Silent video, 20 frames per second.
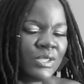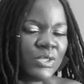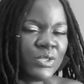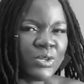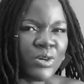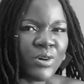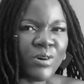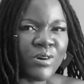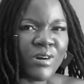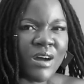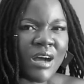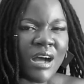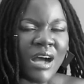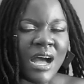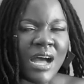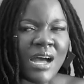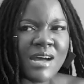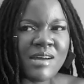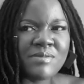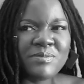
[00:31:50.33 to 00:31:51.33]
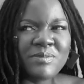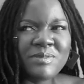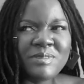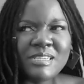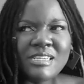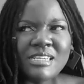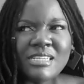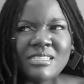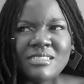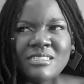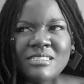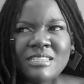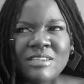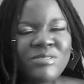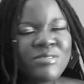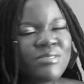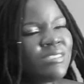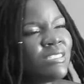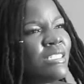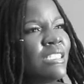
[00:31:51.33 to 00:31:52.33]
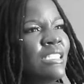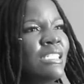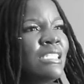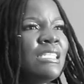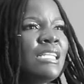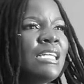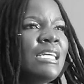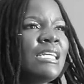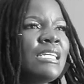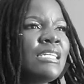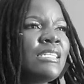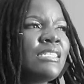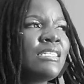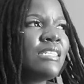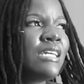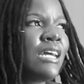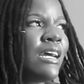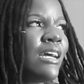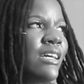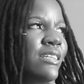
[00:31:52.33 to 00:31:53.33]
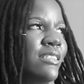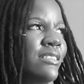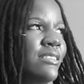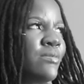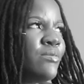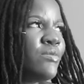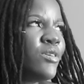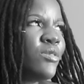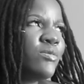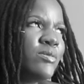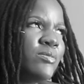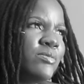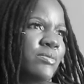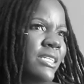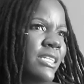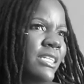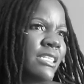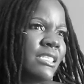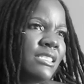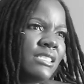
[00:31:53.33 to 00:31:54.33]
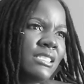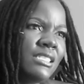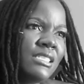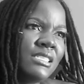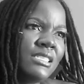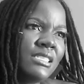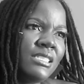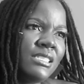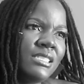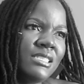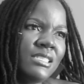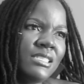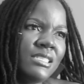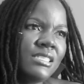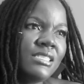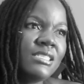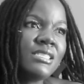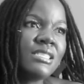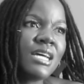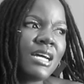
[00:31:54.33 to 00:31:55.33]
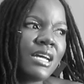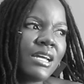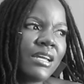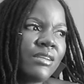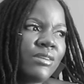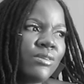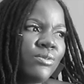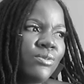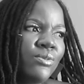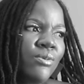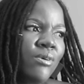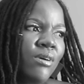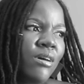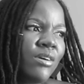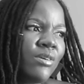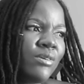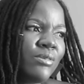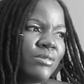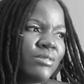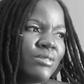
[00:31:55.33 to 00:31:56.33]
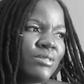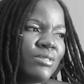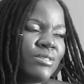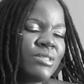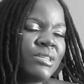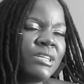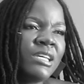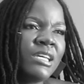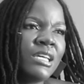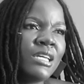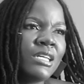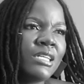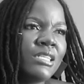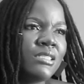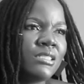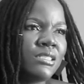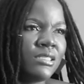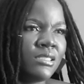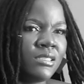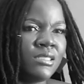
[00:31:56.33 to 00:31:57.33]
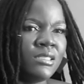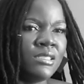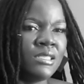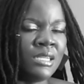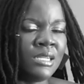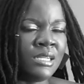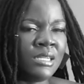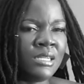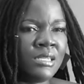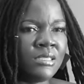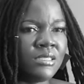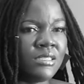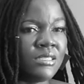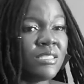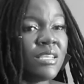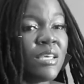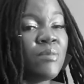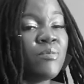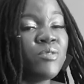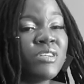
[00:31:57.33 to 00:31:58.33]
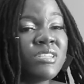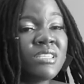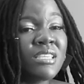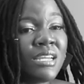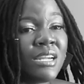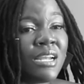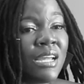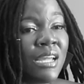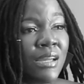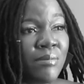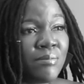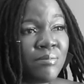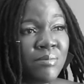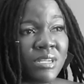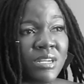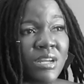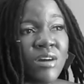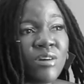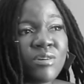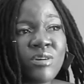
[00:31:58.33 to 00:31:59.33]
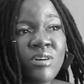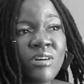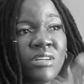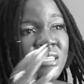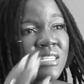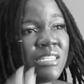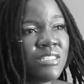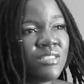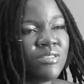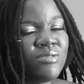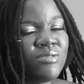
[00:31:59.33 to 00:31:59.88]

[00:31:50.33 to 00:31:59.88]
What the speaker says: So, definitely, like, Zimbabwean peers in design who are also doing the same work that I am, but yeah. our contexts are